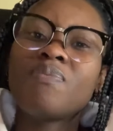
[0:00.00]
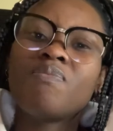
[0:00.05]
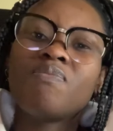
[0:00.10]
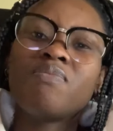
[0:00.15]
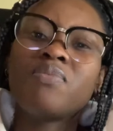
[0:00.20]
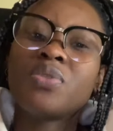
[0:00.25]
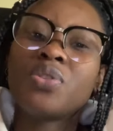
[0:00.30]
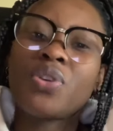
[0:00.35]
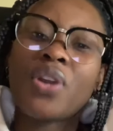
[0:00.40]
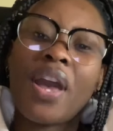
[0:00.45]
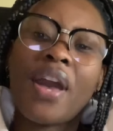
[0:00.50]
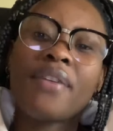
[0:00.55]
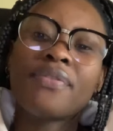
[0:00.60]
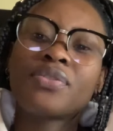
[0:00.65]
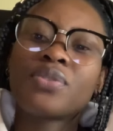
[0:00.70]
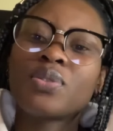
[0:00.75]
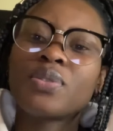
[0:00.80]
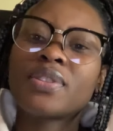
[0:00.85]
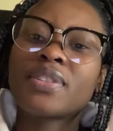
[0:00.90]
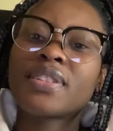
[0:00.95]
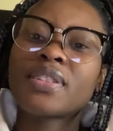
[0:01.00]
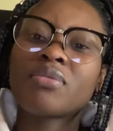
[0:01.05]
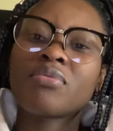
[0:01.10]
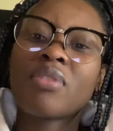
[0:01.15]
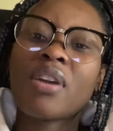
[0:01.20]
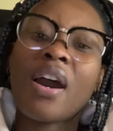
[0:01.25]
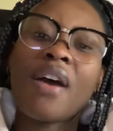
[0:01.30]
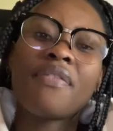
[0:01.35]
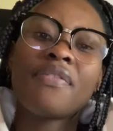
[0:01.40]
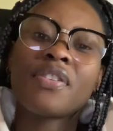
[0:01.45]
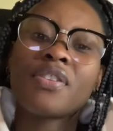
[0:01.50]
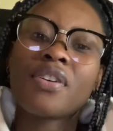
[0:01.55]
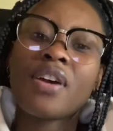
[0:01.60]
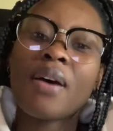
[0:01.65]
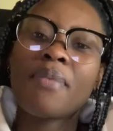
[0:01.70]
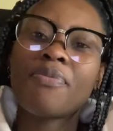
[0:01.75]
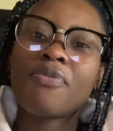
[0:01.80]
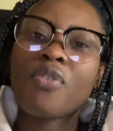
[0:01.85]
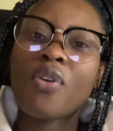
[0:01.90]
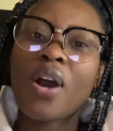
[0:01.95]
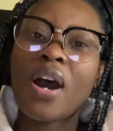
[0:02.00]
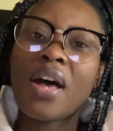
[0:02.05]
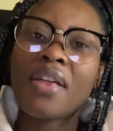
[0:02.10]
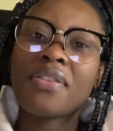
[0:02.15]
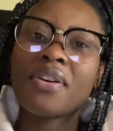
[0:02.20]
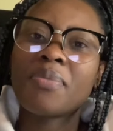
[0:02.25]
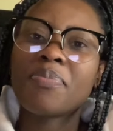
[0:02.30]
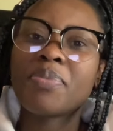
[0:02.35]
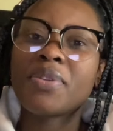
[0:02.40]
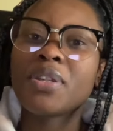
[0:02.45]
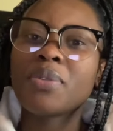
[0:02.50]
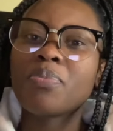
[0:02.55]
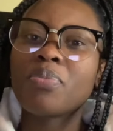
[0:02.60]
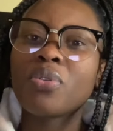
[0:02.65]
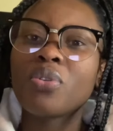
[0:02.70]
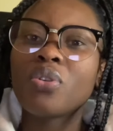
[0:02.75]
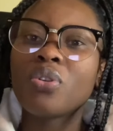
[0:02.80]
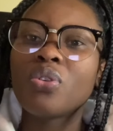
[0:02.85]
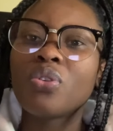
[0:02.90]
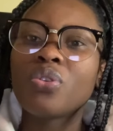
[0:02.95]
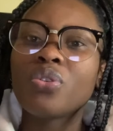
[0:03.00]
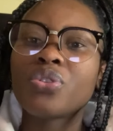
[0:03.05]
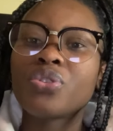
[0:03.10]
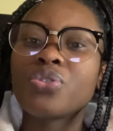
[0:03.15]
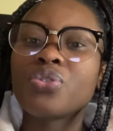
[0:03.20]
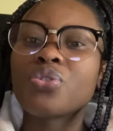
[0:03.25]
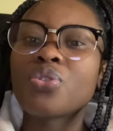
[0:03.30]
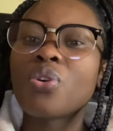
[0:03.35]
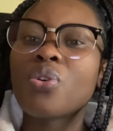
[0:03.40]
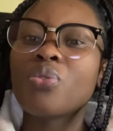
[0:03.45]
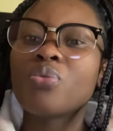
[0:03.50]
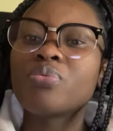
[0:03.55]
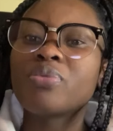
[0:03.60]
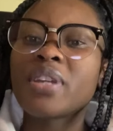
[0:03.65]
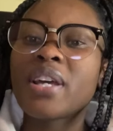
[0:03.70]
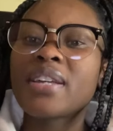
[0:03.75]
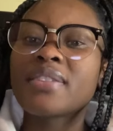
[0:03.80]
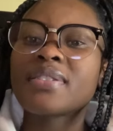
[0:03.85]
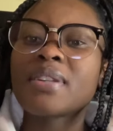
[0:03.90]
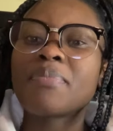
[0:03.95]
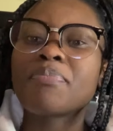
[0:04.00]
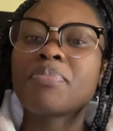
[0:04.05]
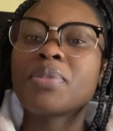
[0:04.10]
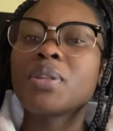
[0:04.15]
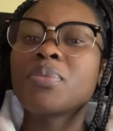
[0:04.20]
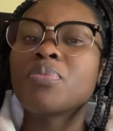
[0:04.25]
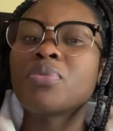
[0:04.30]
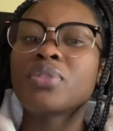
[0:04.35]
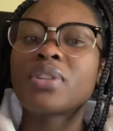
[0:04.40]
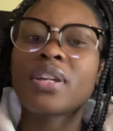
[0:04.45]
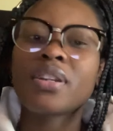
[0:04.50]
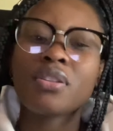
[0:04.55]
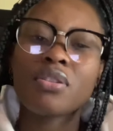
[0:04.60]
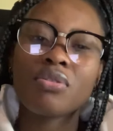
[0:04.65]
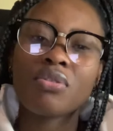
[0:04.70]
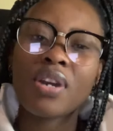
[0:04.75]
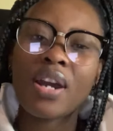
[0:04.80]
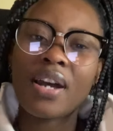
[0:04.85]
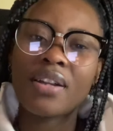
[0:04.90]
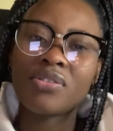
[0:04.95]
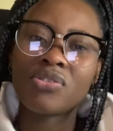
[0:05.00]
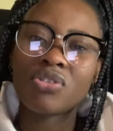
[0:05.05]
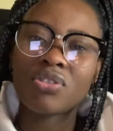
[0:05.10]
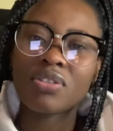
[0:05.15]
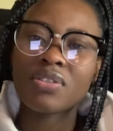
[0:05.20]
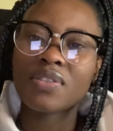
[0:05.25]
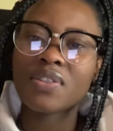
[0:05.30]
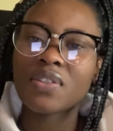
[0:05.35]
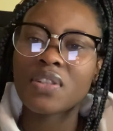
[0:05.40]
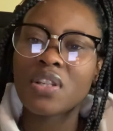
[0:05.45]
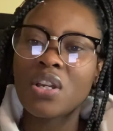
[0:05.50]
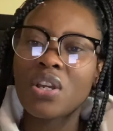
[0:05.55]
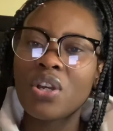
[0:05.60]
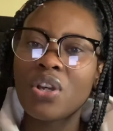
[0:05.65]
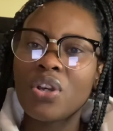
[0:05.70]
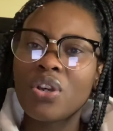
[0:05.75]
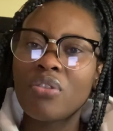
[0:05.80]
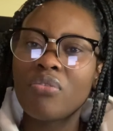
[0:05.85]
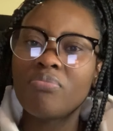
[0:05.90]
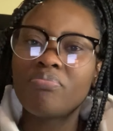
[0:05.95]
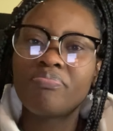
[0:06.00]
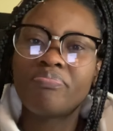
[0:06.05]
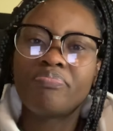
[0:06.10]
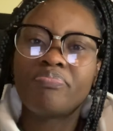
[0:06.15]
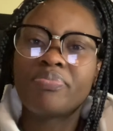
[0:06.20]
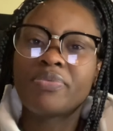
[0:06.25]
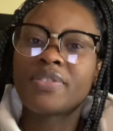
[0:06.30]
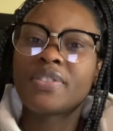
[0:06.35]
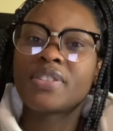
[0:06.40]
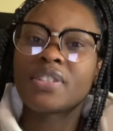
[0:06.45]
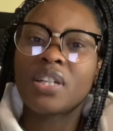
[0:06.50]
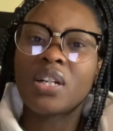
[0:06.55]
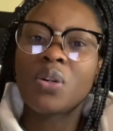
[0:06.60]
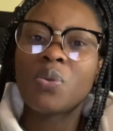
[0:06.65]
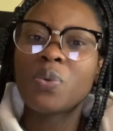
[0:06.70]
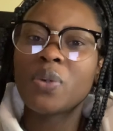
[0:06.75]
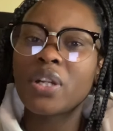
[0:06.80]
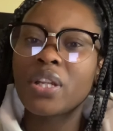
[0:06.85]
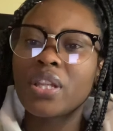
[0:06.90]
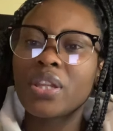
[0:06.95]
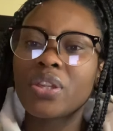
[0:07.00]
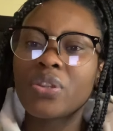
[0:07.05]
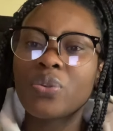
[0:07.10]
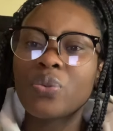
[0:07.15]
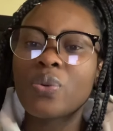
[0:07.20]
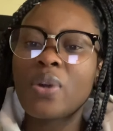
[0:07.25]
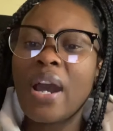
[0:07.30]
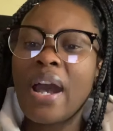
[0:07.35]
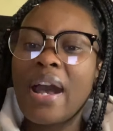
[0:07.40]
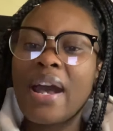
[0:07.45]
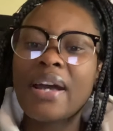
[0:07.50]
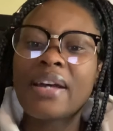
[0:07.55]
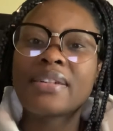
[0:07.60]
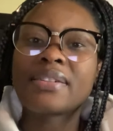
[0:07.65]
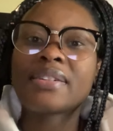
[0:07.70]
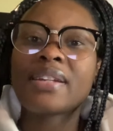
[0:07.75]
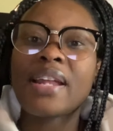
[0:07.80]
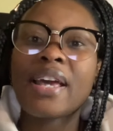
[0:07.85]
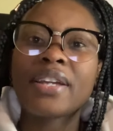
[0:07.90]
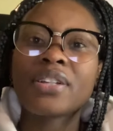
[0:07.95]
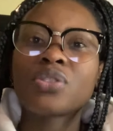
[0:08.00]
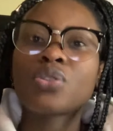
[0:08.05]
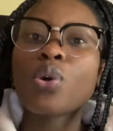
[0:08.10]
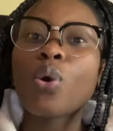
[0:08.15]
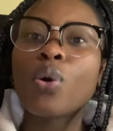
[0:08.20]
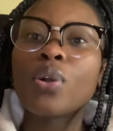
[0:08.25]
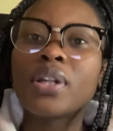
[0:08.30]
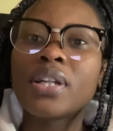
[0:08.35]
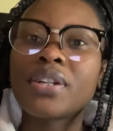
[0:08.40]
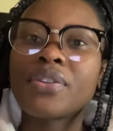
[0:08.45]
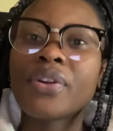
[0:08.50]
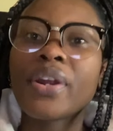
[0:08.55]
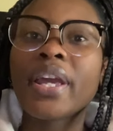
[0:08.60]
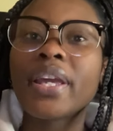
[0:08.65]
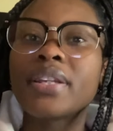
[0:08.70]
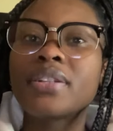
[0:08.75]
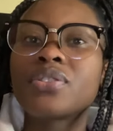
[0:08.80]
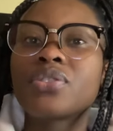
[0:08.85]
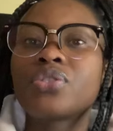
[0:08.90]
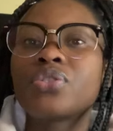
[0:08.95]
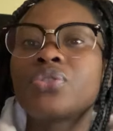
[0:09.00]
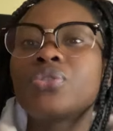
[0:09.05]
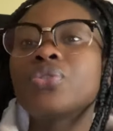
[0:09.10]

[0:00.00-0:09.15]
you have to cover up for other people. There are some people that you can't just deal with, you can't like tolerate.